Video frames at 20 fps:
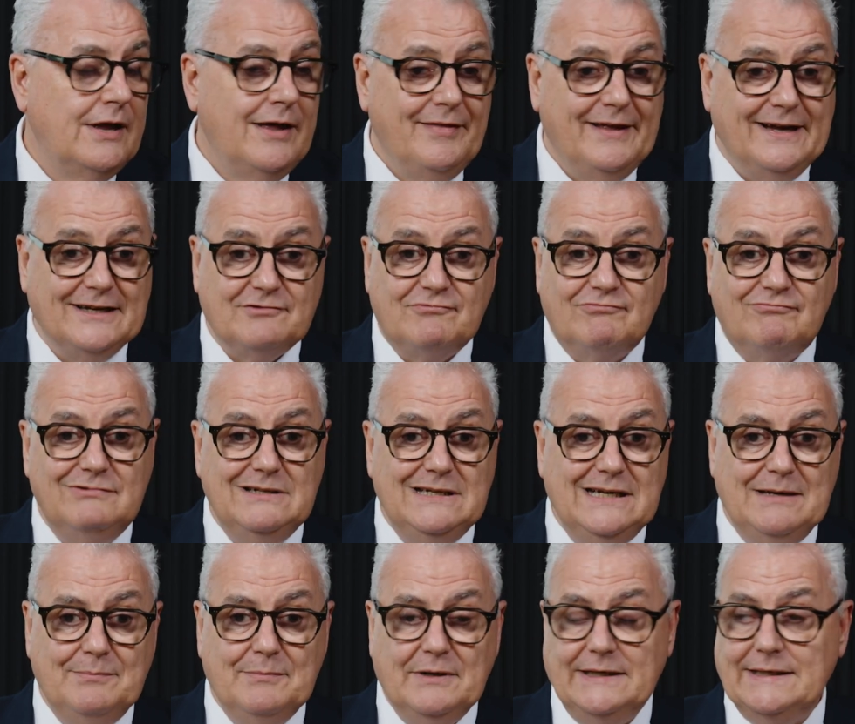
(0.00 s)
That's
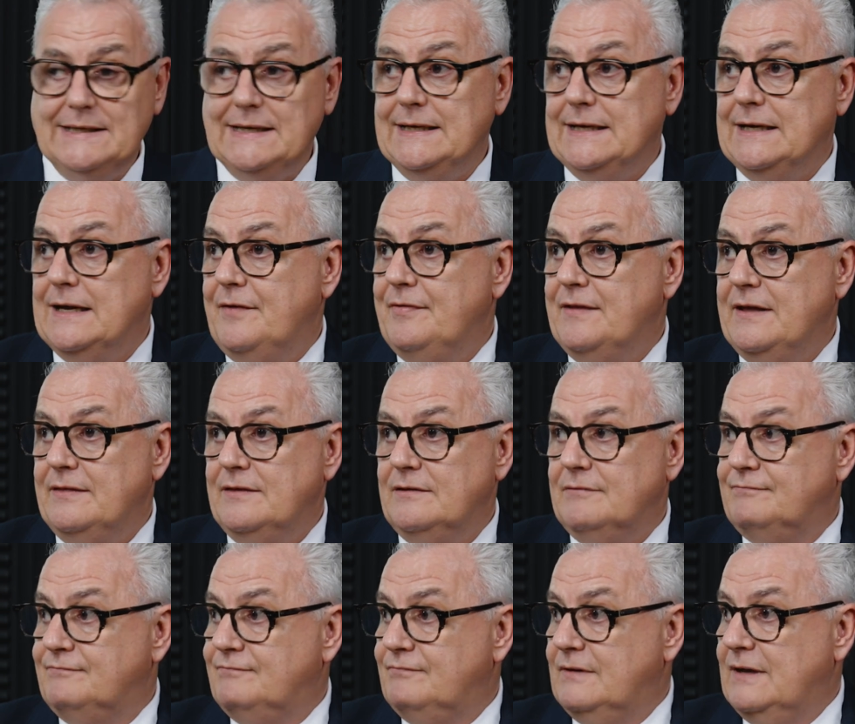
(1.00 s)
really my day. And then
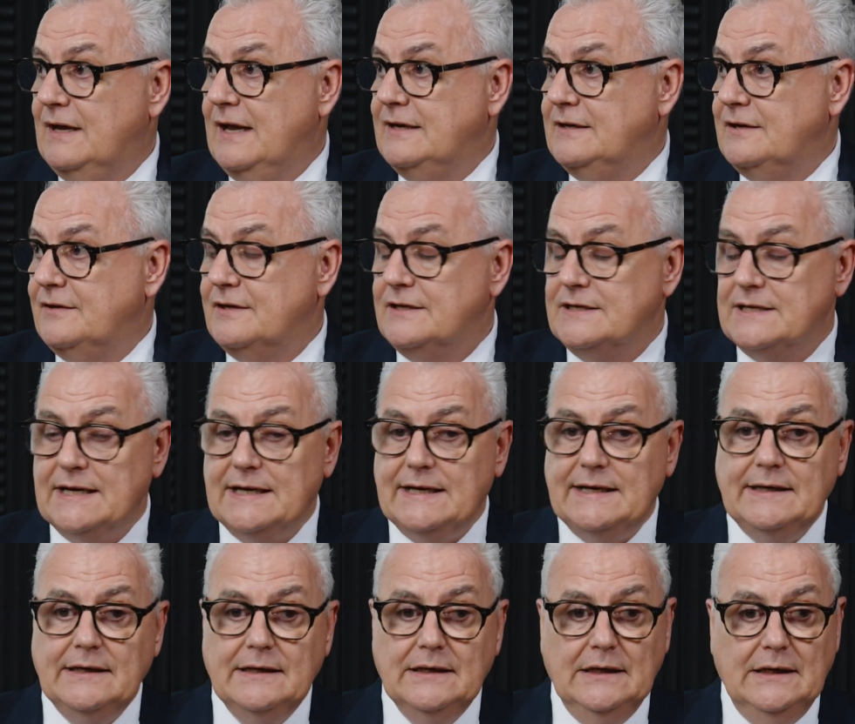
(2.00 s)
the end of the
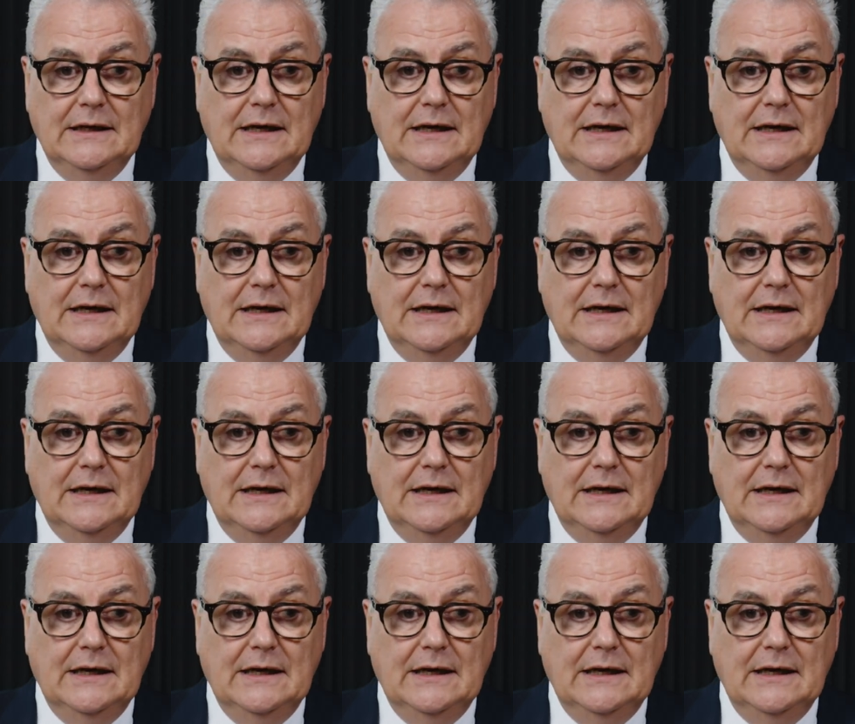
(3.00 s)
day,